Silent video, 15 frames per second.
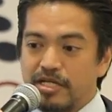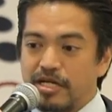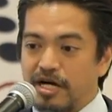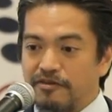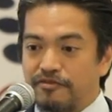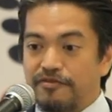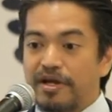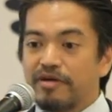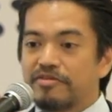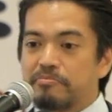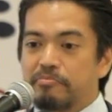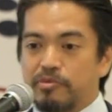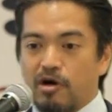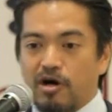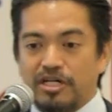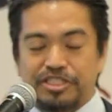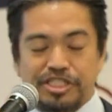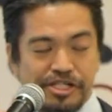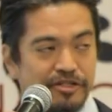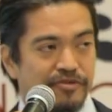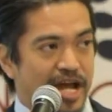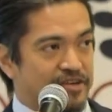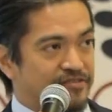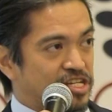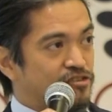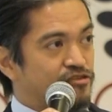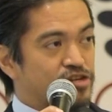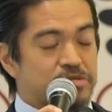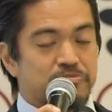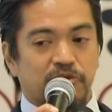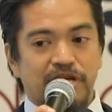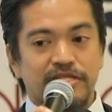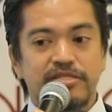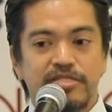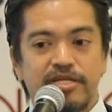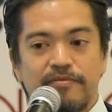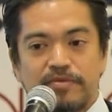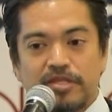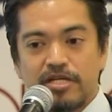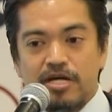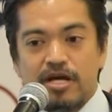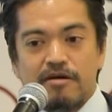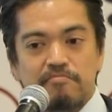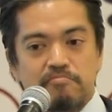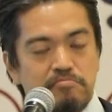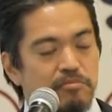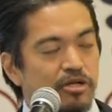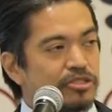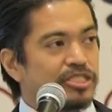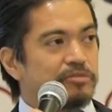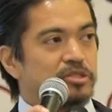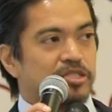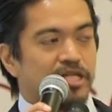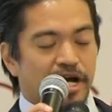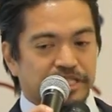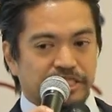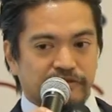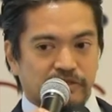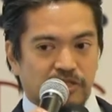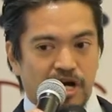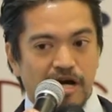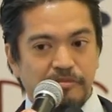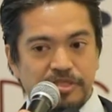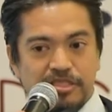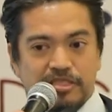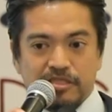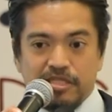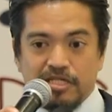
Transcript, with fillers: a very broad geographic footprint, multiple kinds of crops.